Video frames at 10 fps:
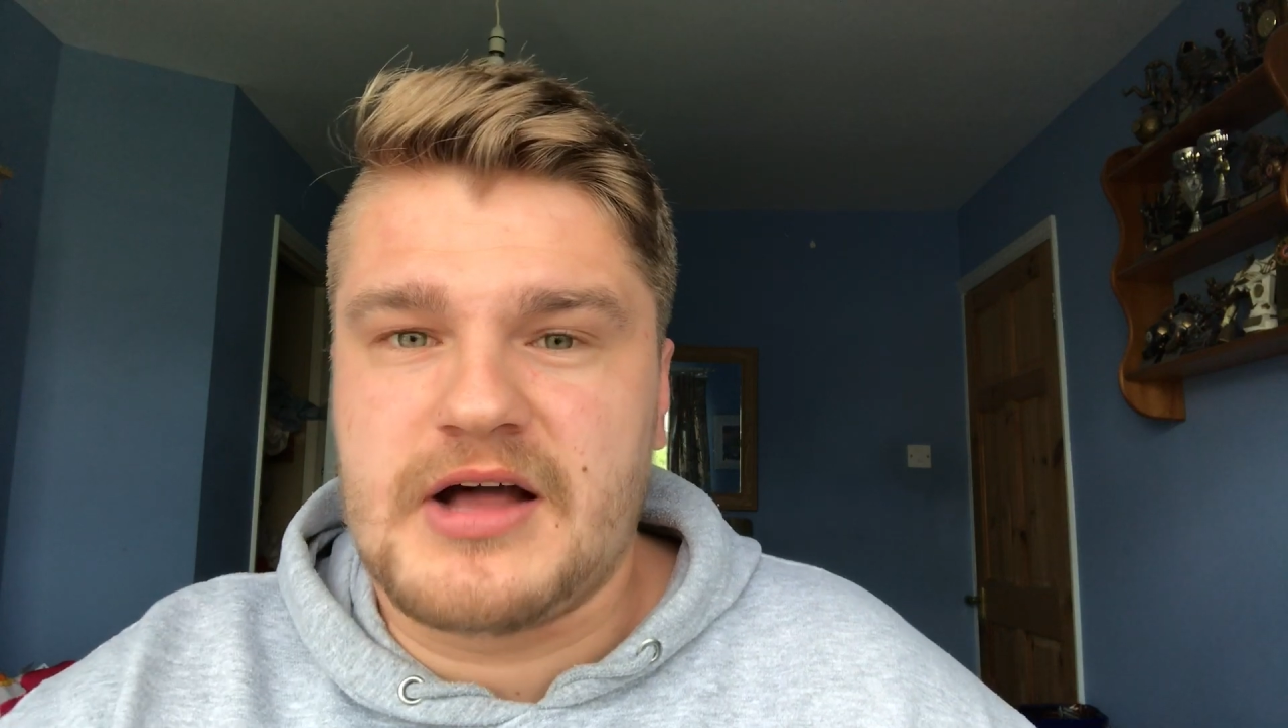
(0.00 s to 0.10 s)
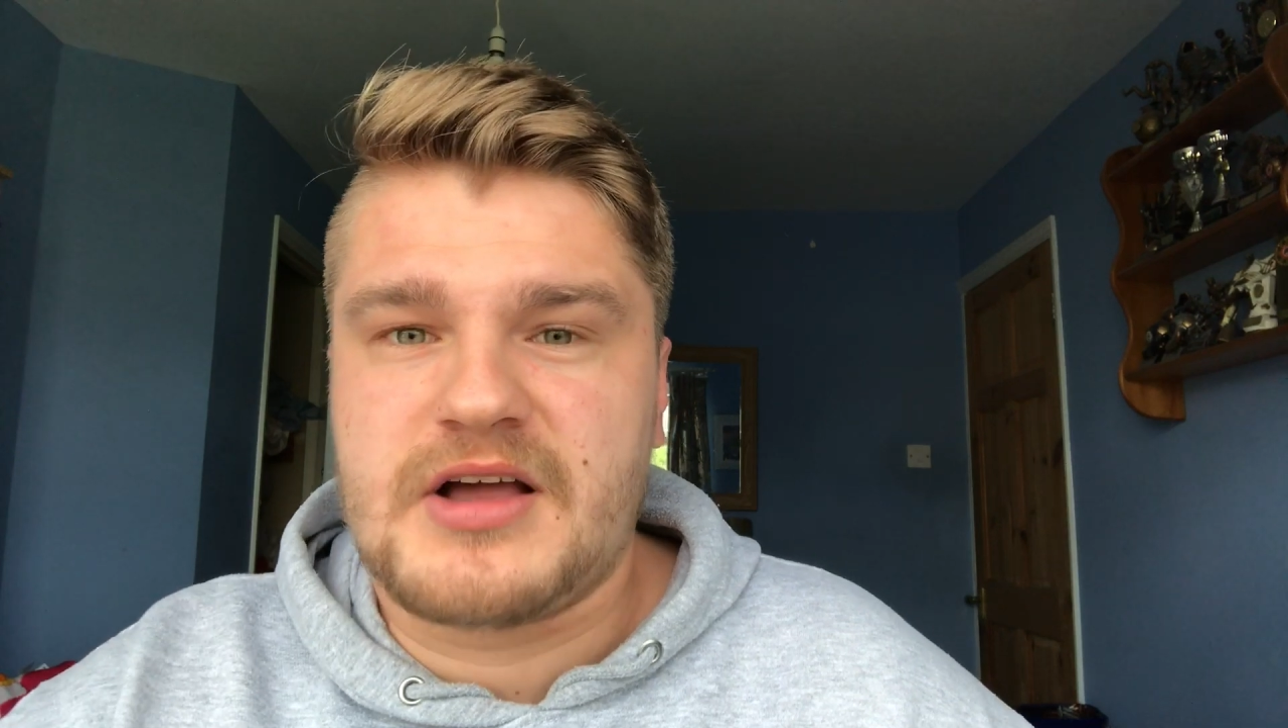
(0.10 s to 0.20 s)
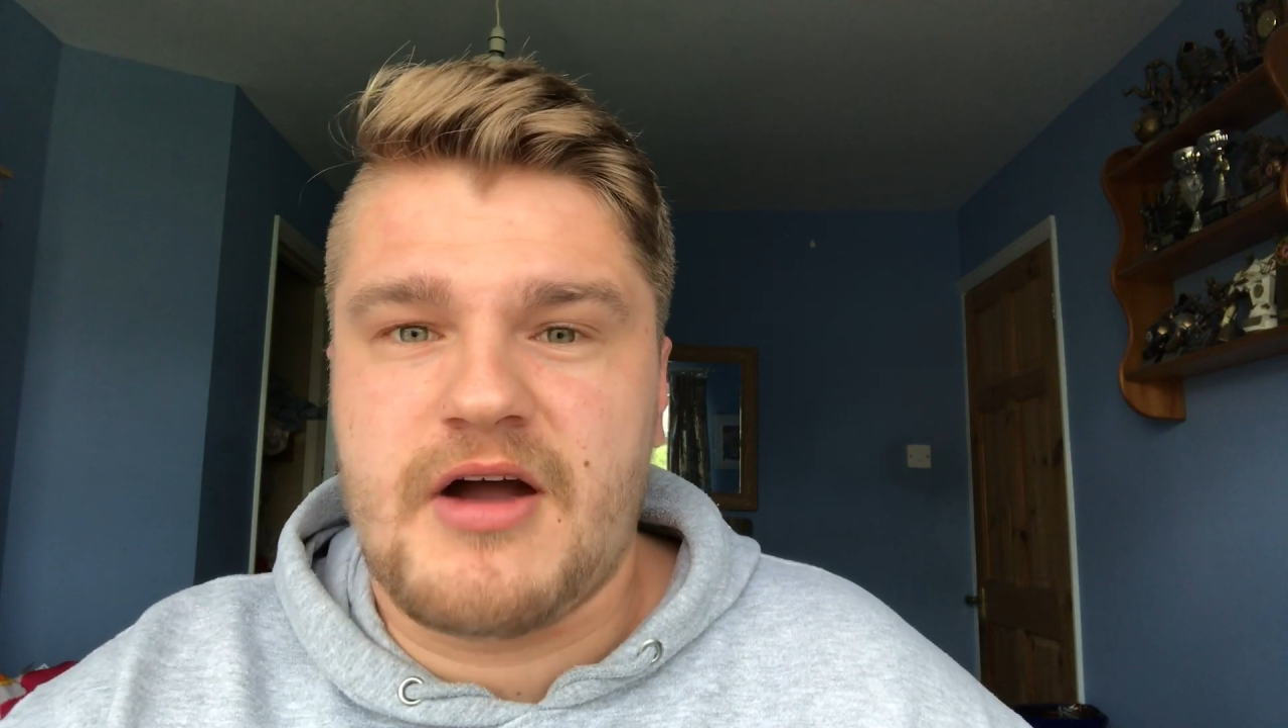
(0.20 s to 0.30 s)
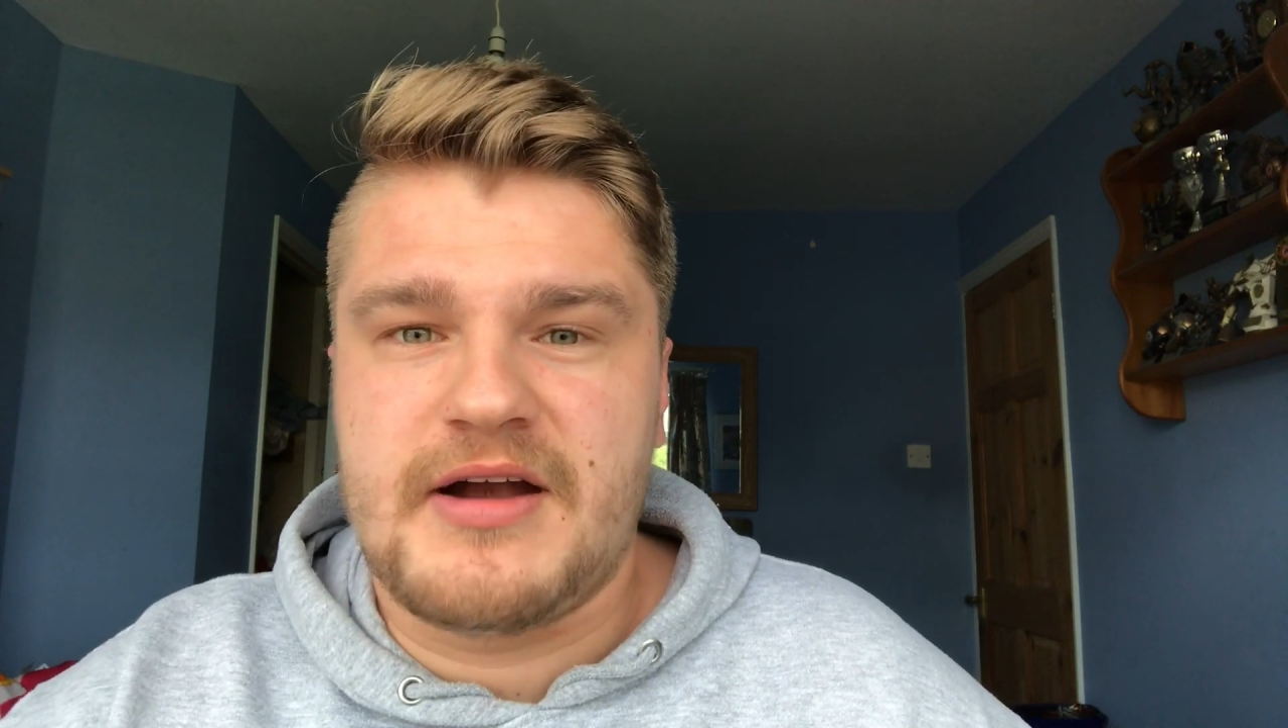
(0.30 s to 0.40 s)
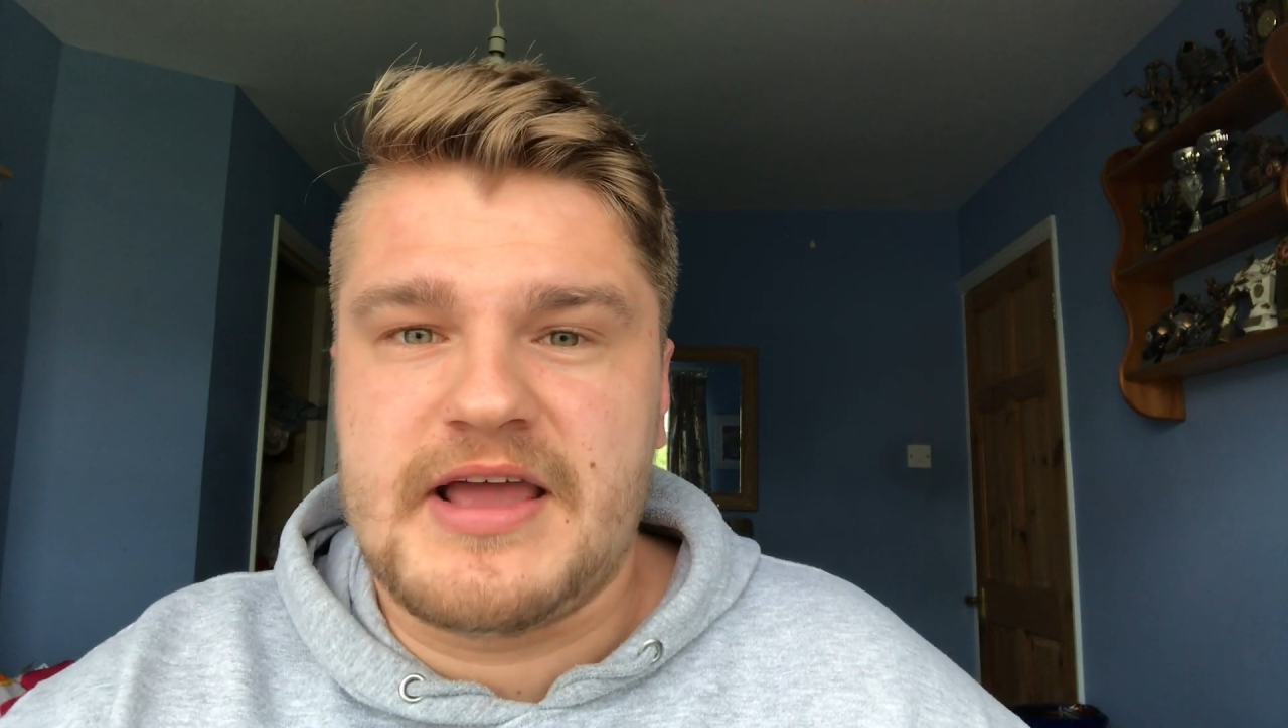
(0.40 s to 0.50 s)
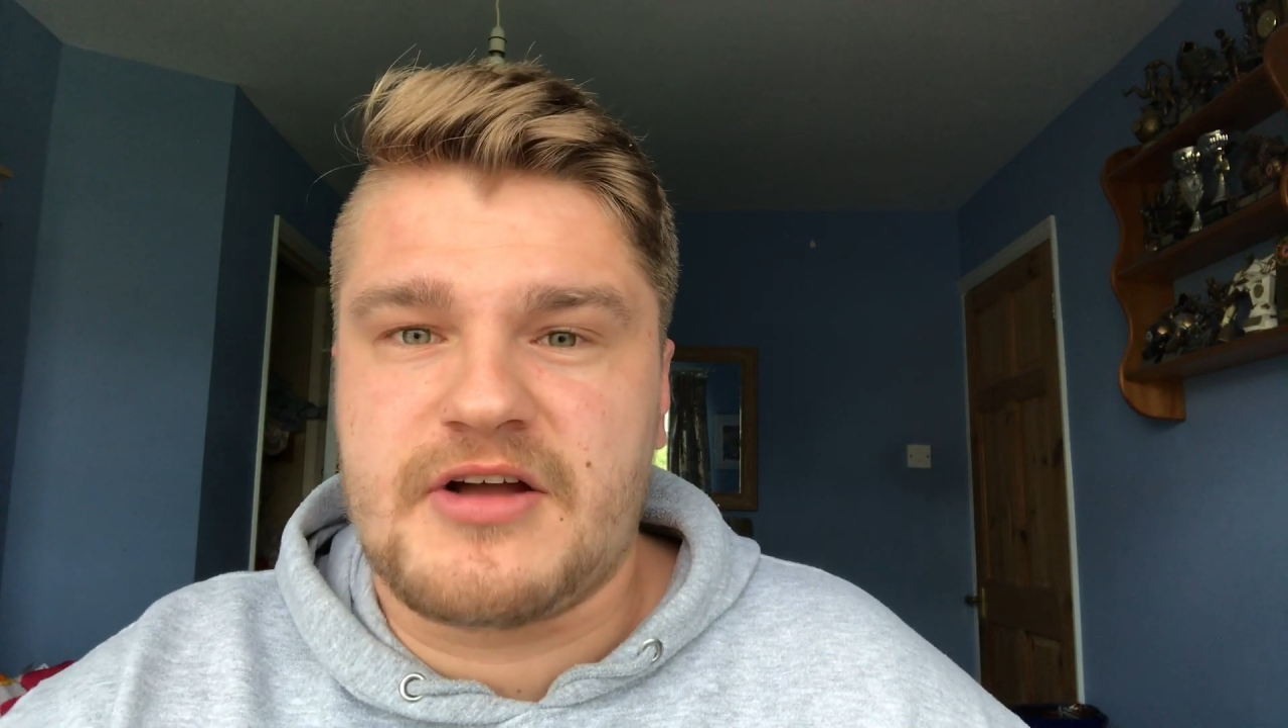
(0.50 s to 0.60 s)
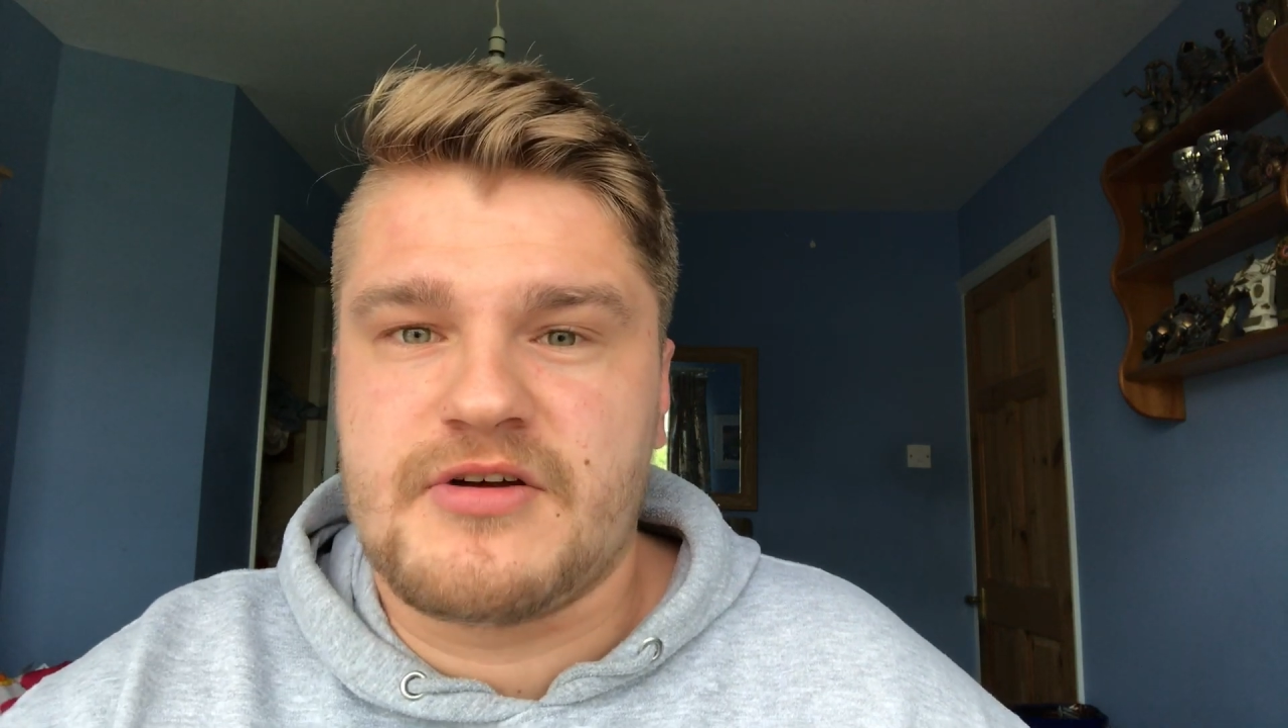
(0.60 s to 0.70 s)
currently at